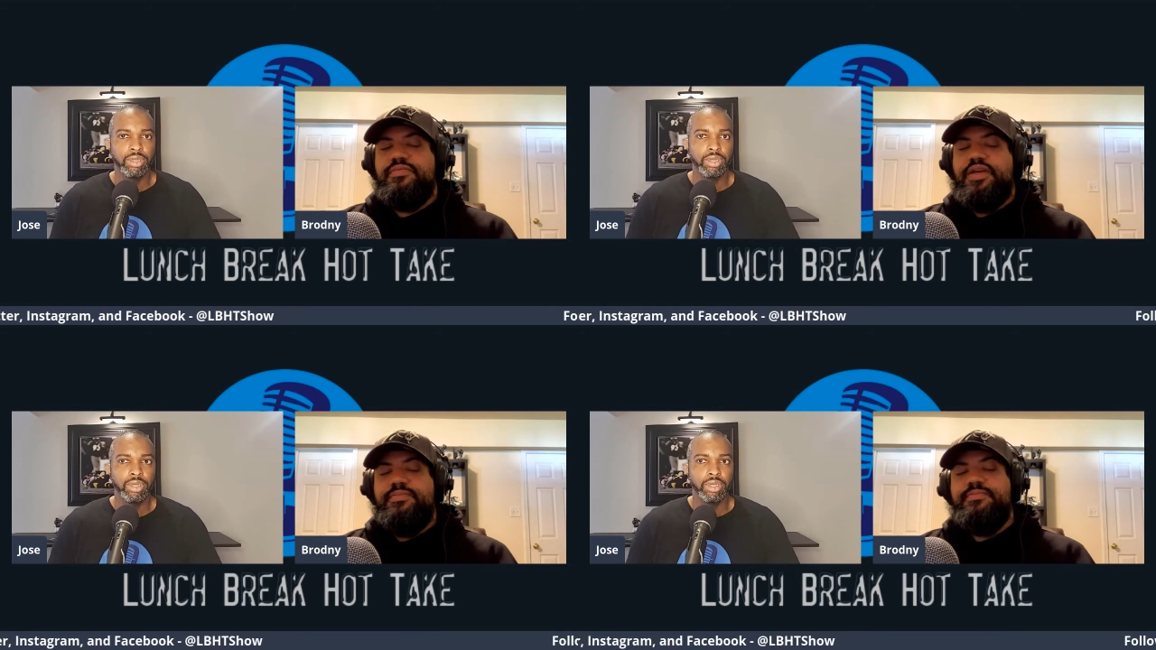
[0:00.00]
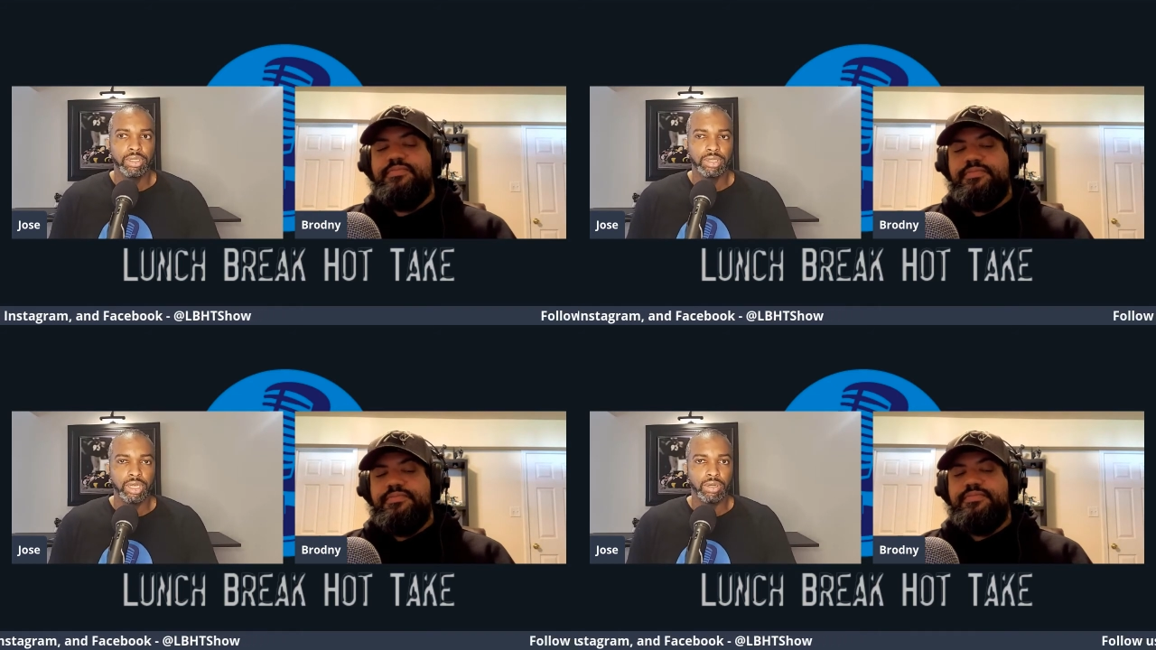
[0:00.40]
Speaker 1: Right.
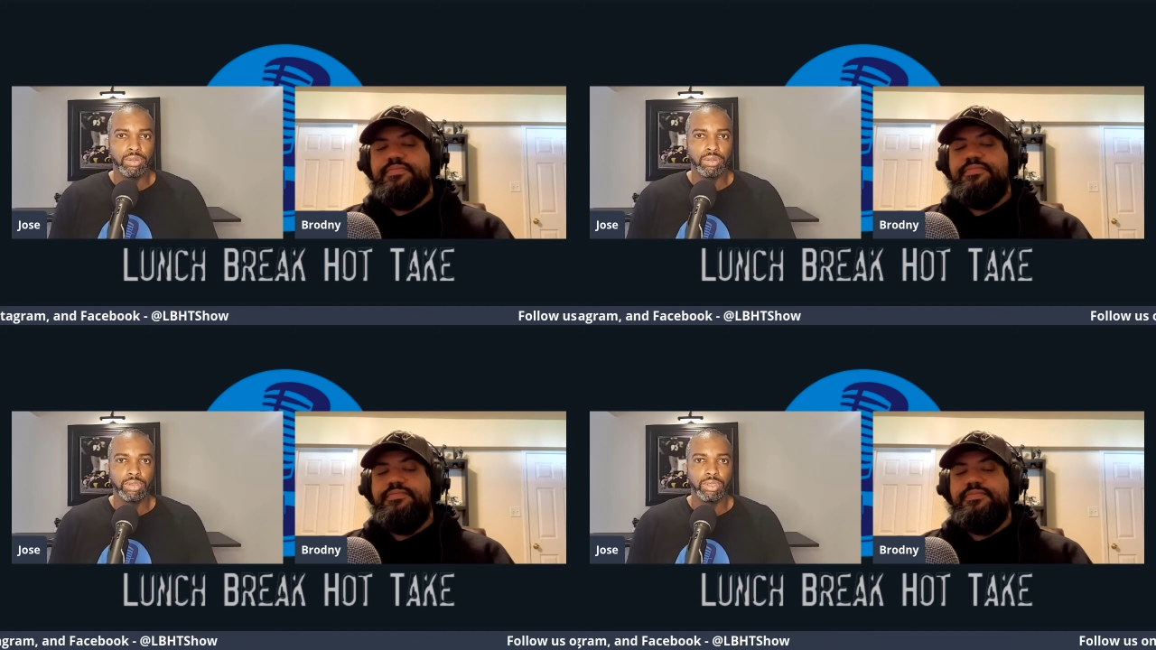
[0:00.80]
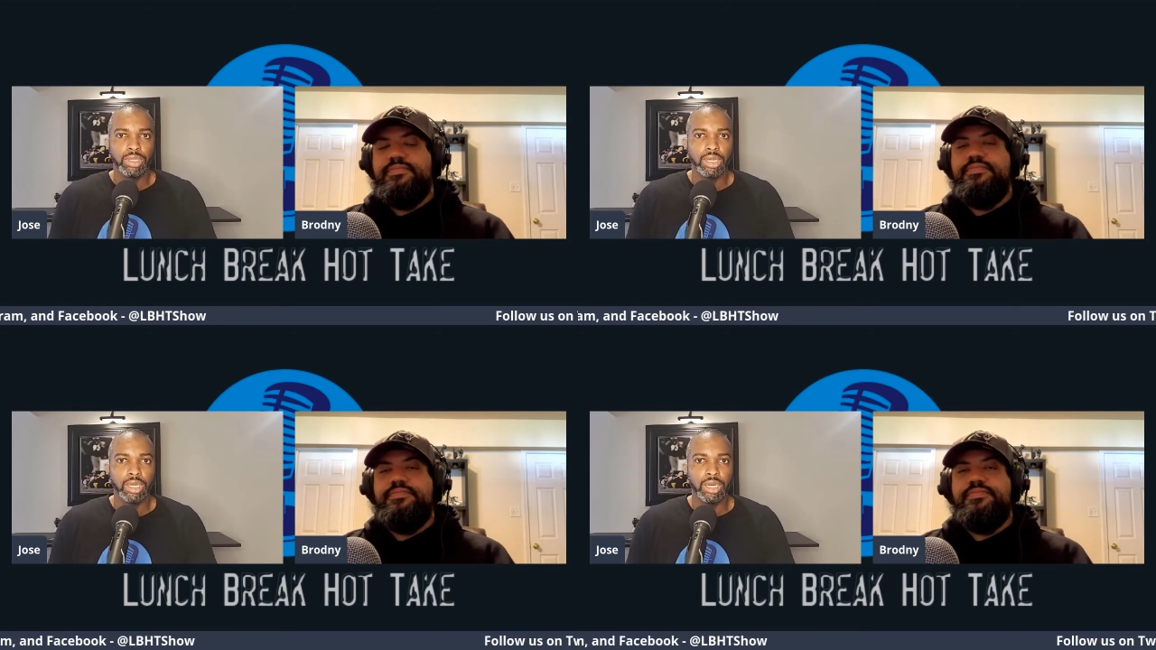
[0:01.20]
So
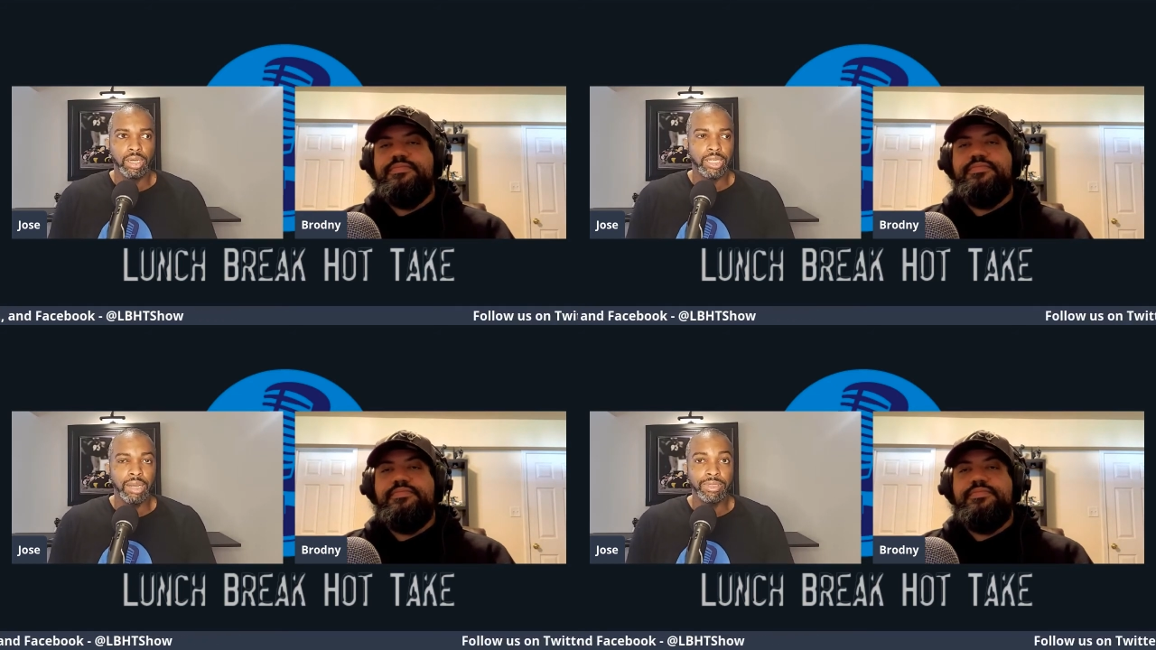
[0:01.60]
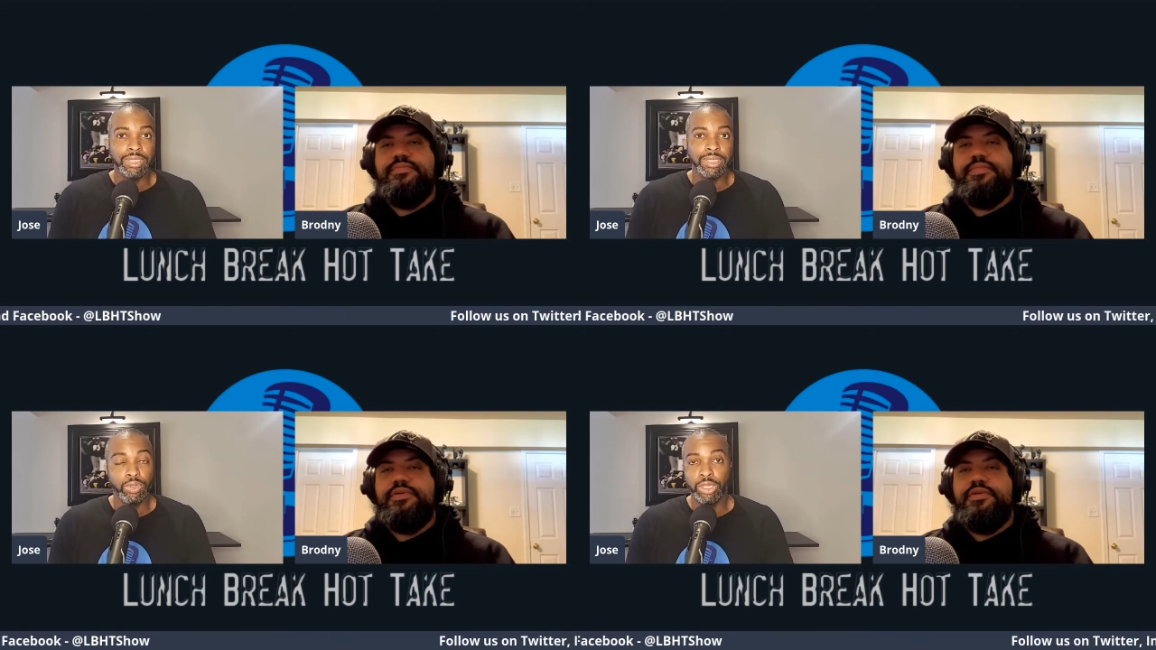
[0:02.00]
uh,
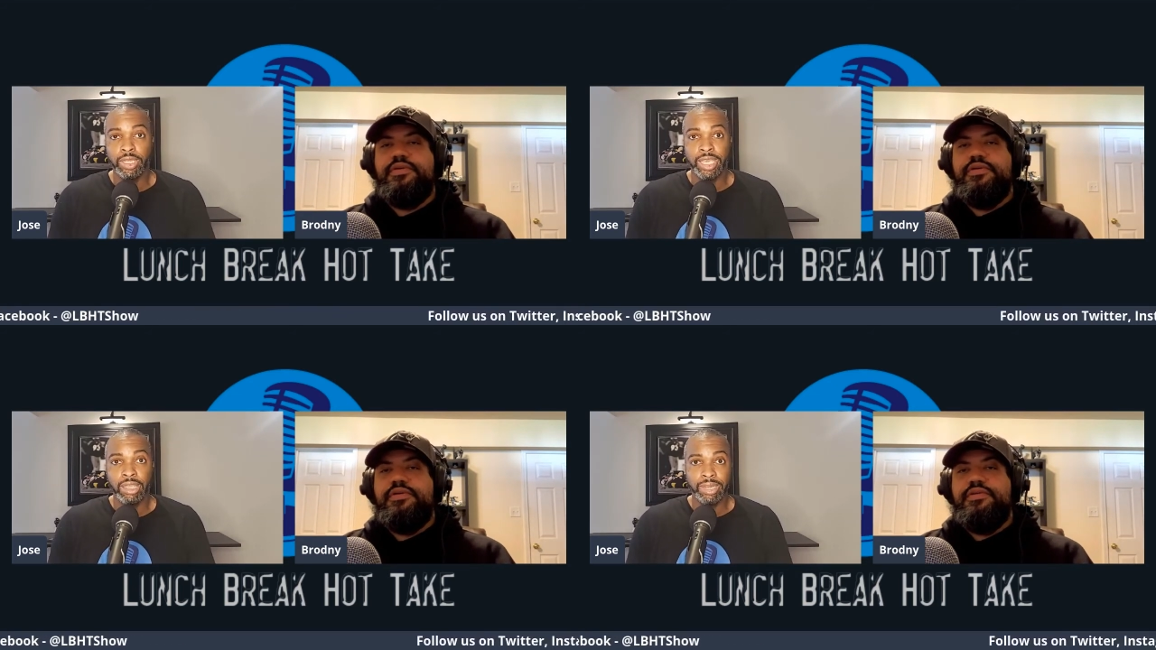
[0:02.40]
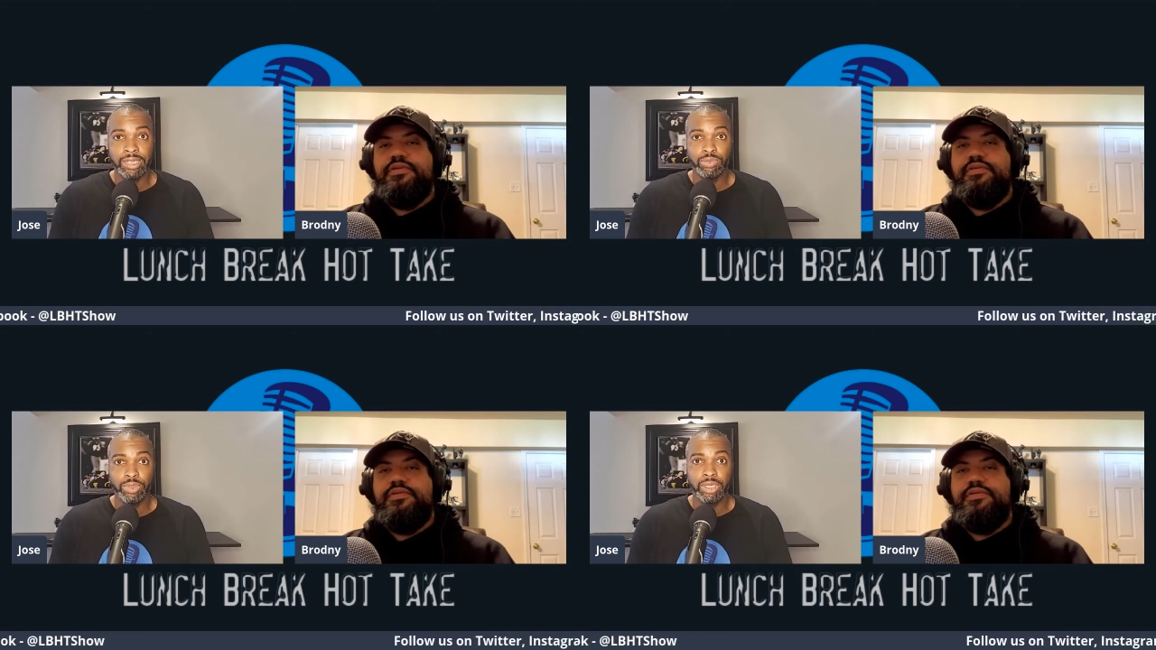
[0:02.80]
Dobbins had a really good game
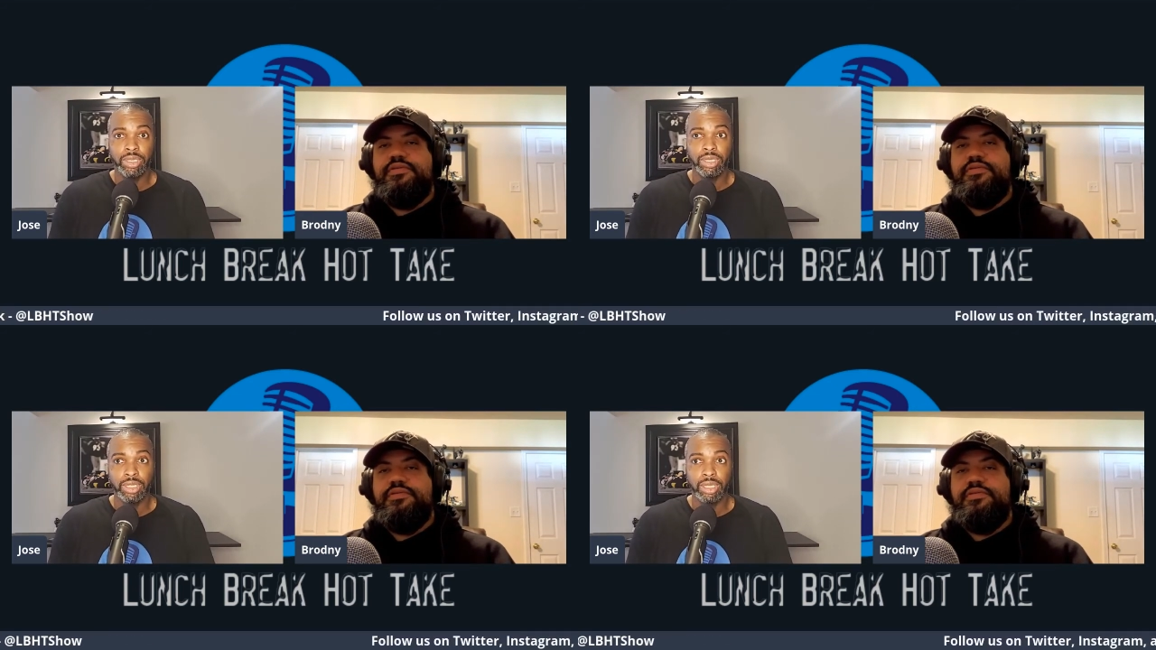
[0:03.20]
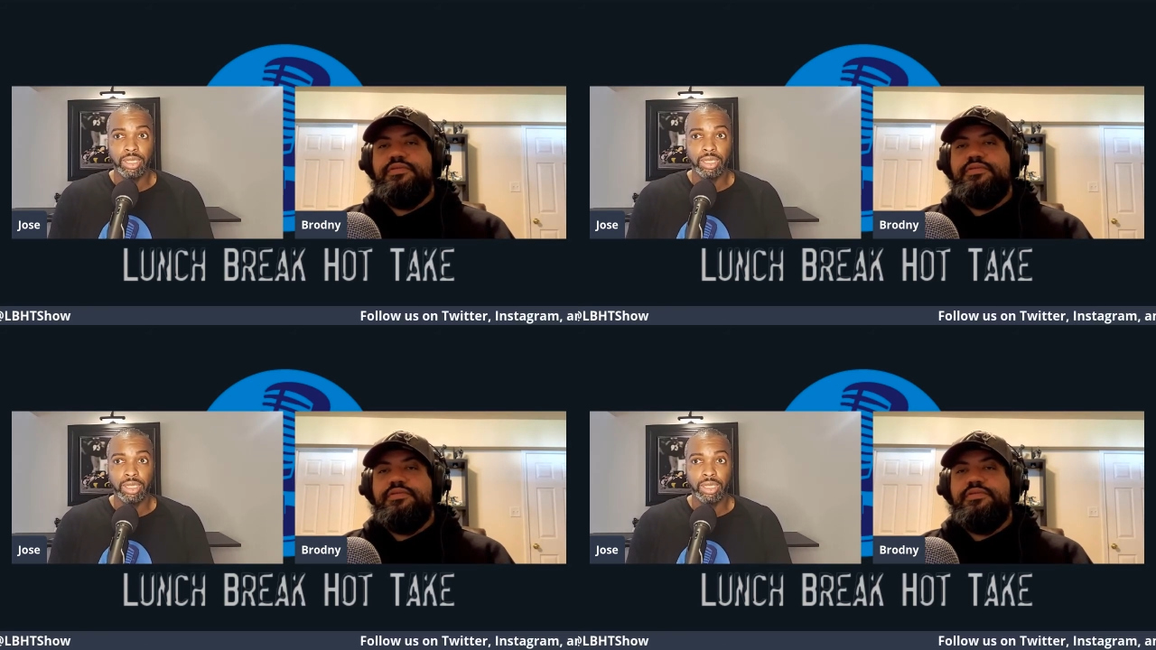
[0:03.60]
last week,